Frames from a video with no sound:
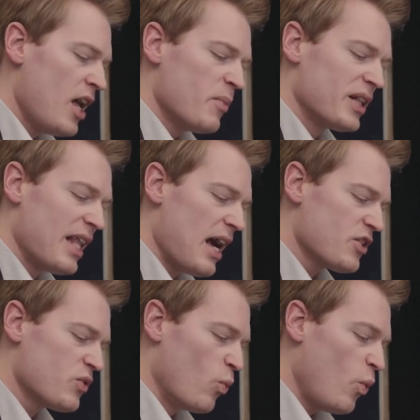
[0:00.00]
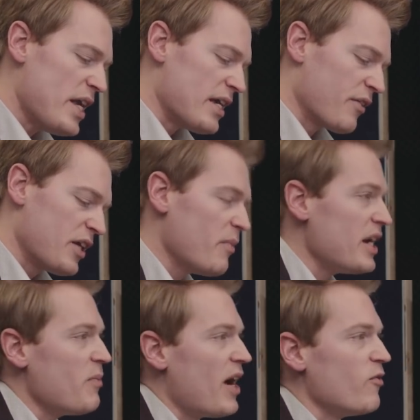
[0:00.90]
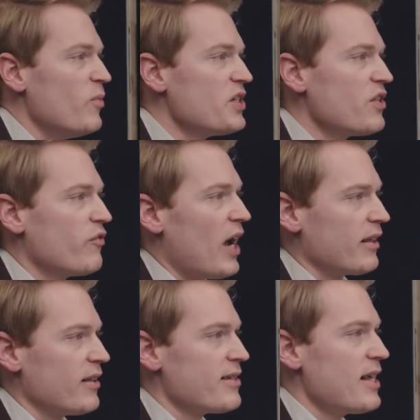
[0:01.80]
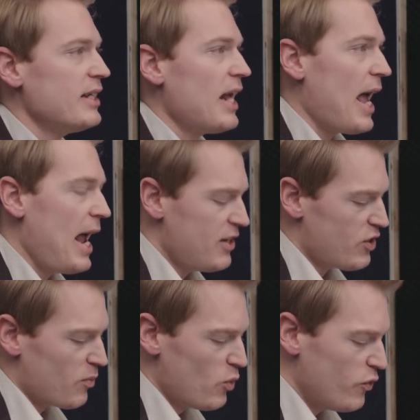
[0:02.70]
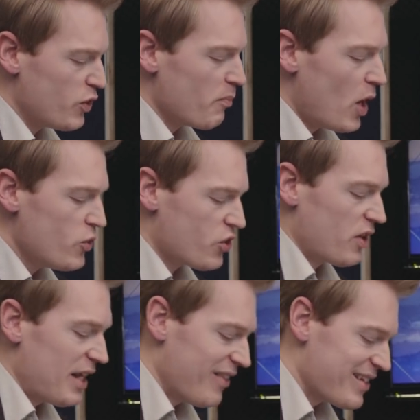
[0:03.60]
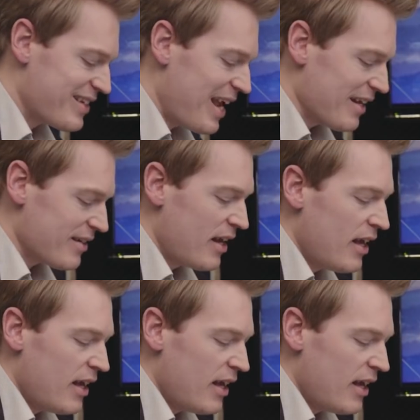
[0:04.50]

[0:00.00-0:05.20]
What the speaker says: But last week, I think many may have missed the fact that Senator Hanson moved a motion in the Senate.